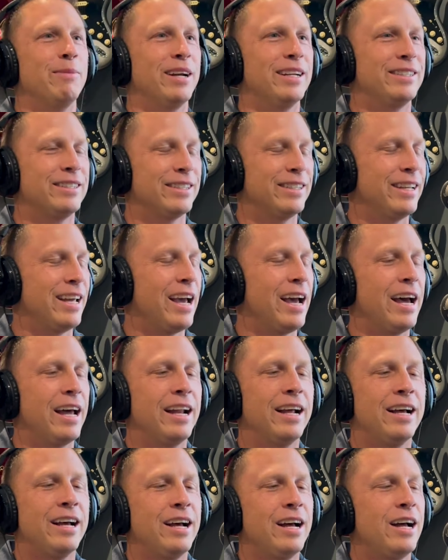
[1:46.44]
mentioned
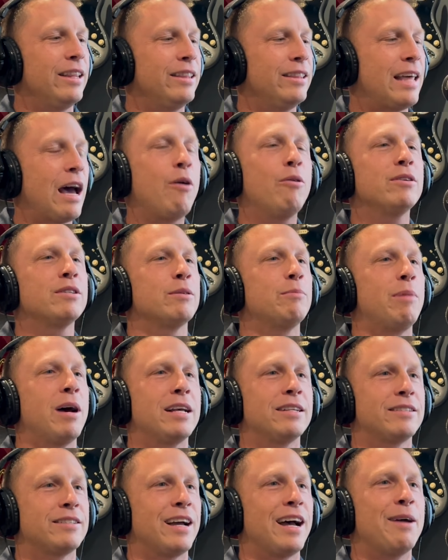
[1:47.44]
that. That was the
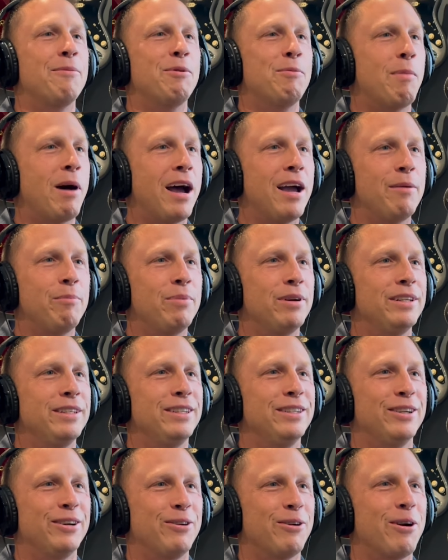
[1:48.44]
best time, in my
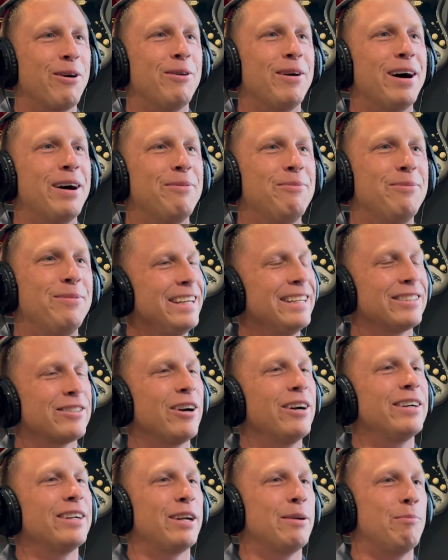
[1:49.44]
opinion, to grow up. It's
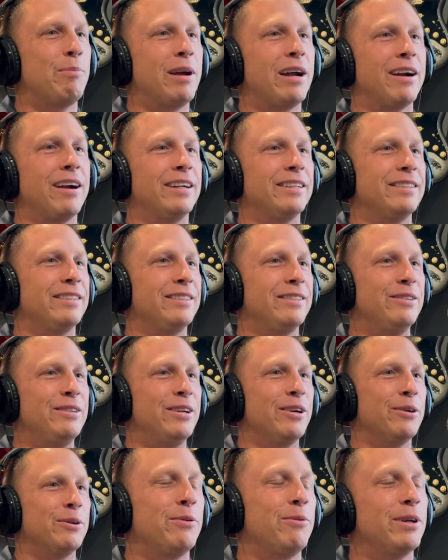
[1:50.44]
hard to compare
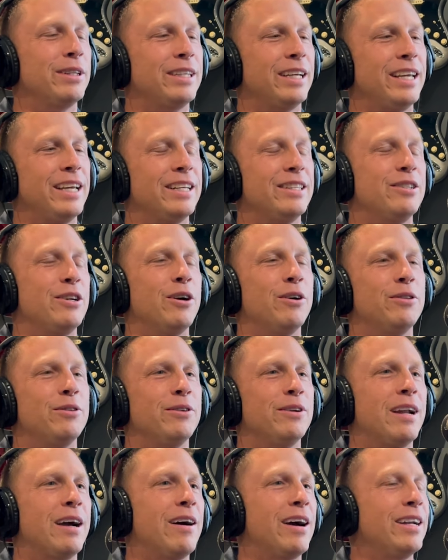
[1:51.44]
it, to what the kids go
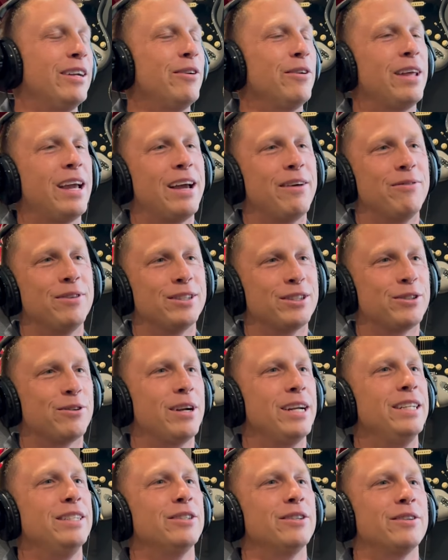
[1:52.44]
through now. I know they have the
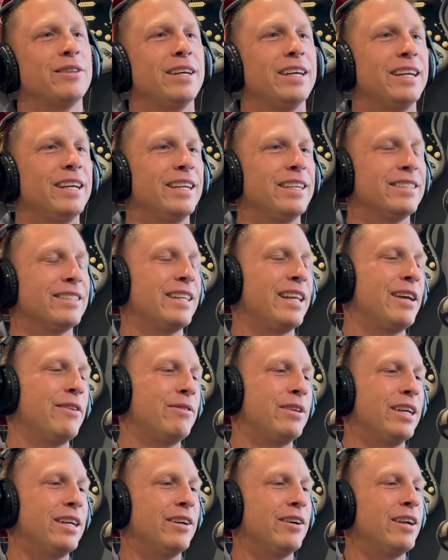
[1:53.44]
Stranger Things and they have
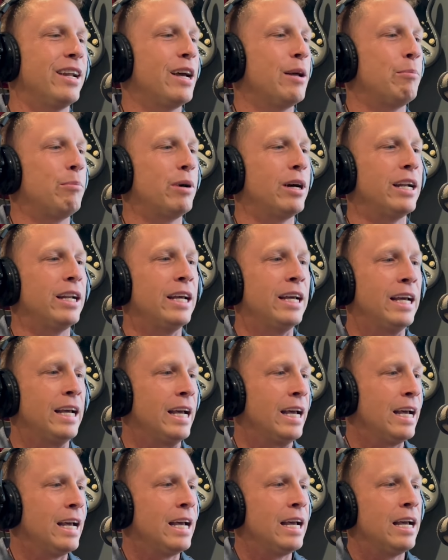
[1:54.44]
the internet, but
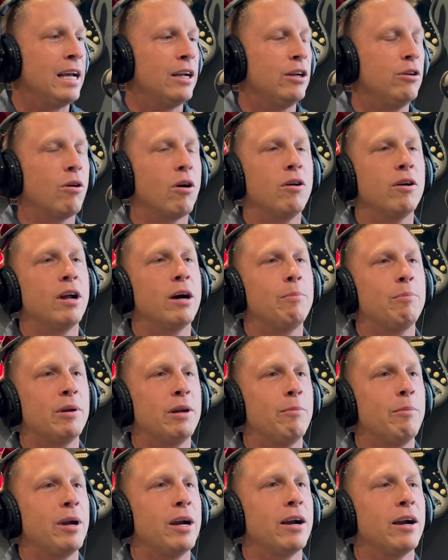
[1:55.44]
growing up in
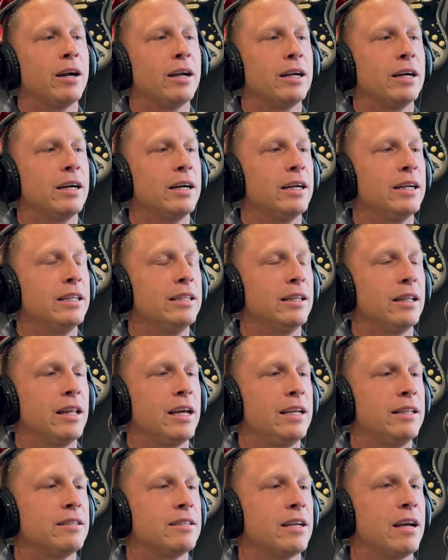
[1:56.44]
America in the
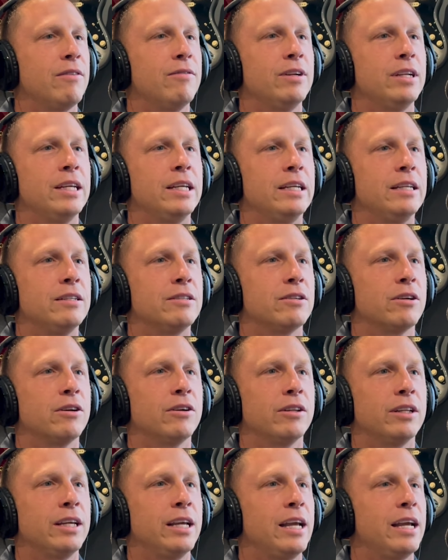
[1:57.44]
late 70s,
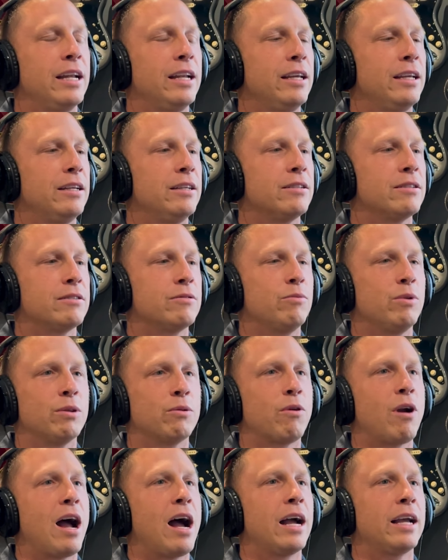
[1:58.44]
early 80s with
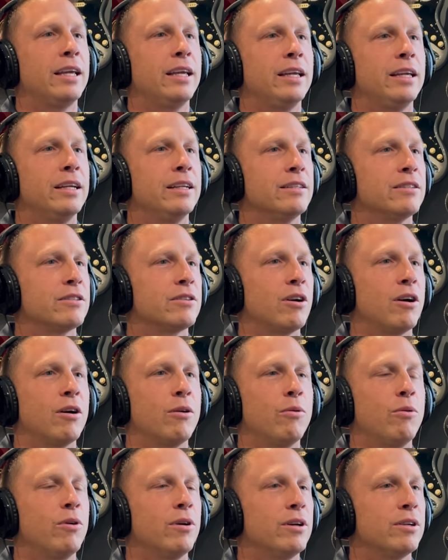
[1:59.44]
Rocky and Star
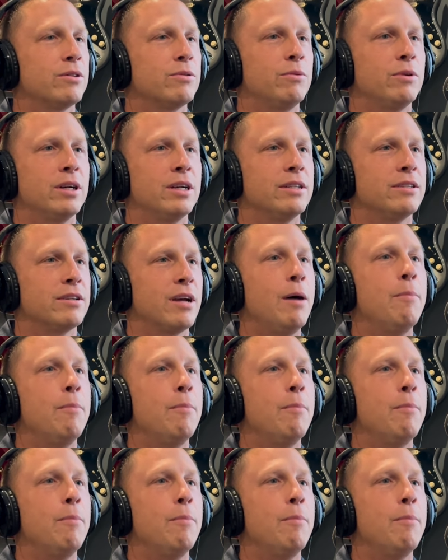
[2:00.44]
Wars was